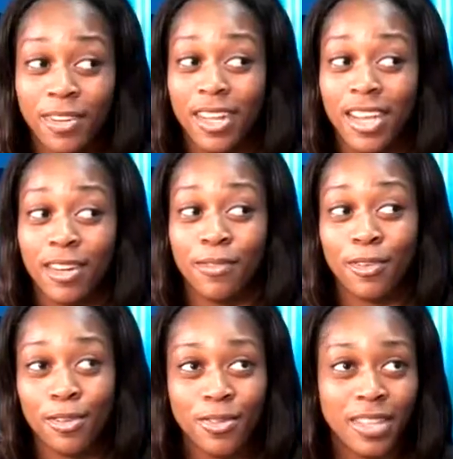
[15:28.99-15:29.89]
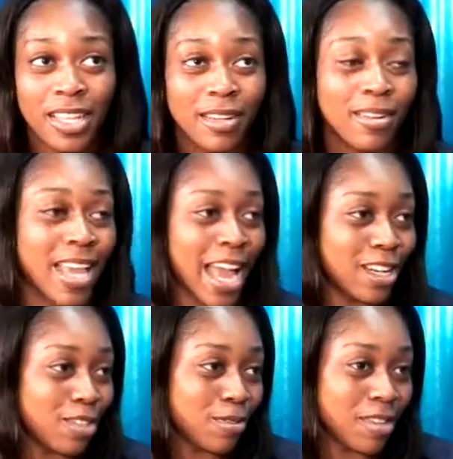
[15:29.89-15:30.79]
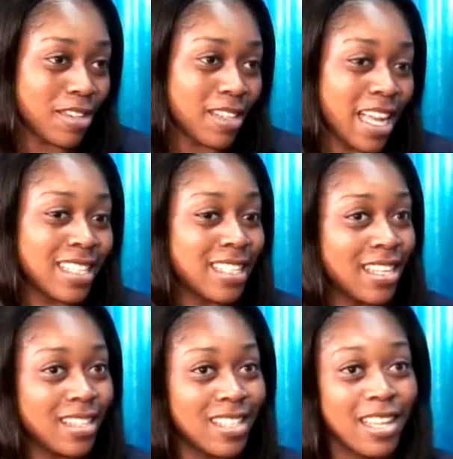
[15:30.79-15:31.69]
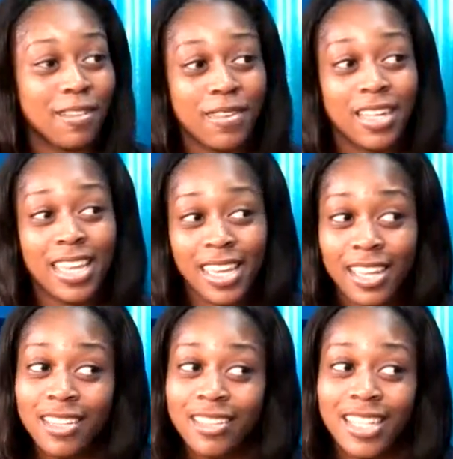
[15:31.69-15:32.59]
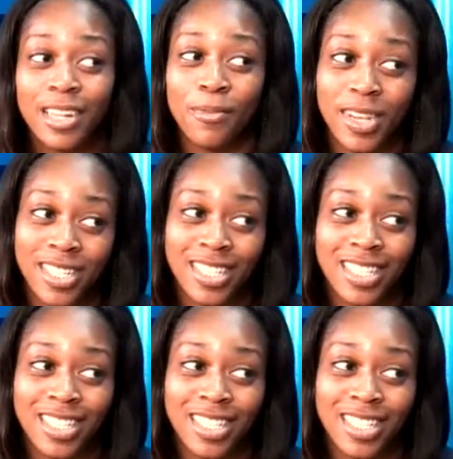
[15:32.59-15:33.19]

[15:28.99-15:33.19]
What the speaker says: kind of clothing, casual, and seeing us in even heels and wedges.